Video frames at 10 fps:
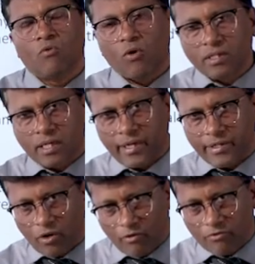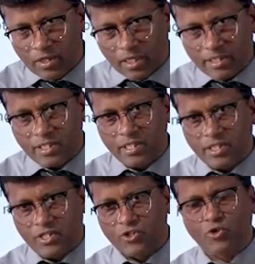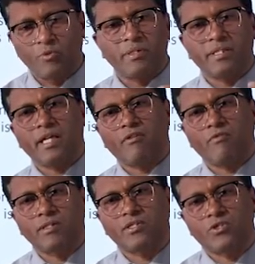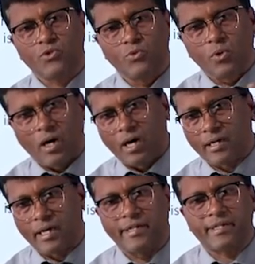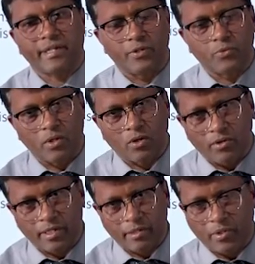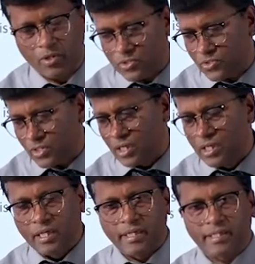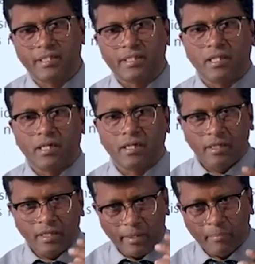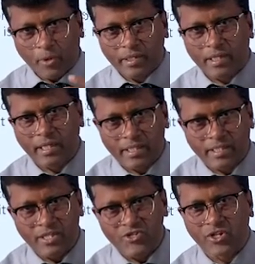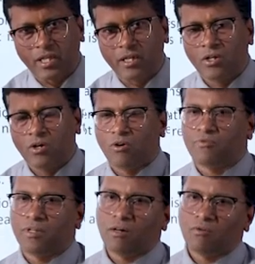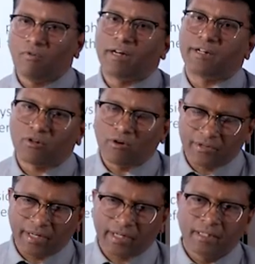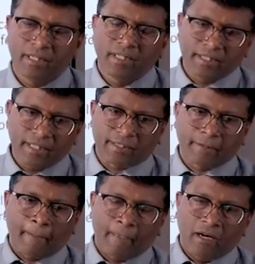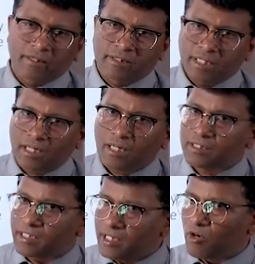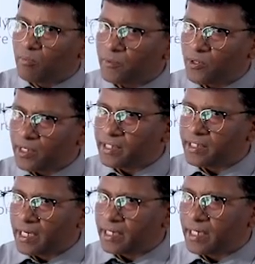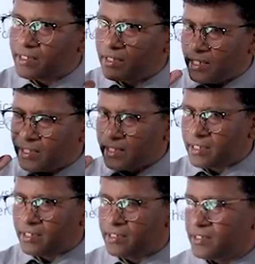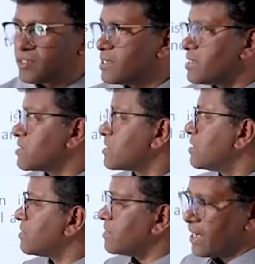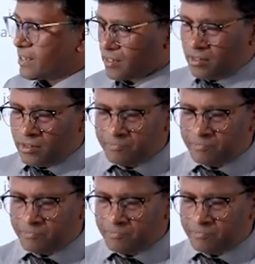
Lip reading: what kind of the consideration should be there once you are entering into a contract, because it is the important essential of the valid contract. Yes, there are three components, as I discussed, that